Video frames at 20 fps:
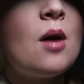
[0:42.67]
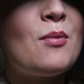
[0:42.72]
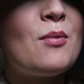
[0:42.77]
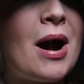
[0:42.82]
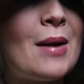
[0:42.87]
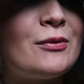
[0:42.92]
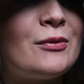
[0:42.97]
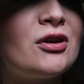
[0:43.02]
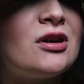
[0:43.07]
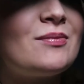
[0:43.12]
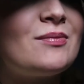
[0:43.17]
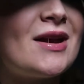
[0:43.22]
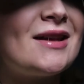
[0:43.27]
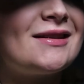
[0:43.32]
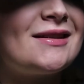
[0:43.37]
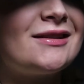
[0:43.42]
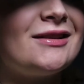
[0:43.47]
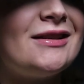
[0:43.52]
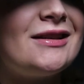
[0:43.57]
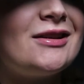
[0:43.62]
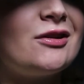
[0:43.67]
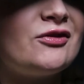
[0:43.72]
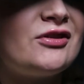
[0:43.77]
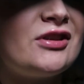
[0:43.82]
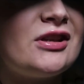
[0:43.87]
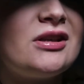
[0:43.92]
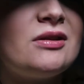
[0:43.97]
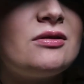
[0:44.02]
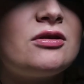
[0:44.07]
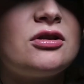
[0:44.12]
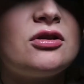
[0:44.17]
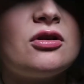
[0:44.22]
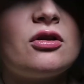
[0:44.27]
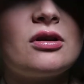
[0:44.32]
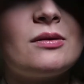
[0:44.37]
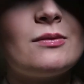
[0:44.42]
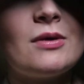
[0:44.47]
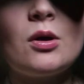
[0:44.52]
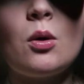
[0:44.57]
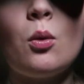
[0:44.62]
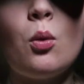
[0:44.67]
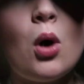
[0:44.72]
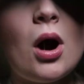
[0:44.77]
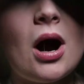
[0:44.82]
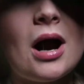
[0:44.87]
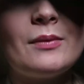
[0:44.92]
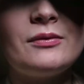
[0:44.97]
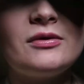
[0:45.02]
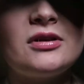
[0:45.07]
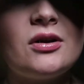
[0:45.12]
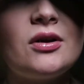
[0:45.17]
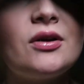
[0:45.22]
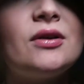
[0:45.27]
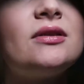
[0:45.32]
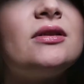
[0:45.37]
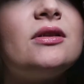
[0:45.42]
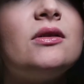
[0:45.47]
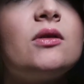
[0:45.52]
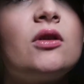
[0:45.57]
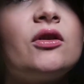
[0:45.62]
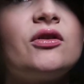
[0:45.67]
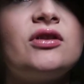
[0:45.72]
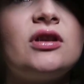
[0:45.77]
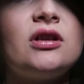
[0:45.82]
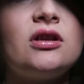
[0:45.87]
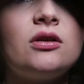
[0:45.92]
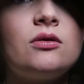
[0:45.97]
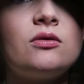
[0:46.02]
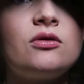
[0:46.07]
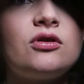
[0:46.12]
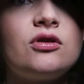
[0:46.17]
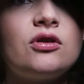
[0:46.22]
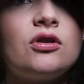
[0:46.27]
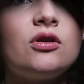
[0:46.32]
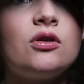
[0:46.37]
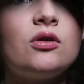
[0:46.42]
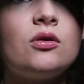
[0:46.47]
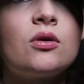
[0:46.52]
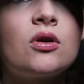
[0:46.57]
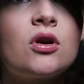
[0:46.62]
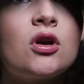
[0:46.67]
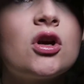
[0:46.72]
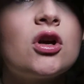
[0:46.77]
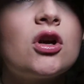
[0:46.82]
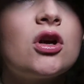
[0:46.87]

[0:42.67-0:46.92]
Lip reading: But I'm going to basically continue to document what I'm doing to continue to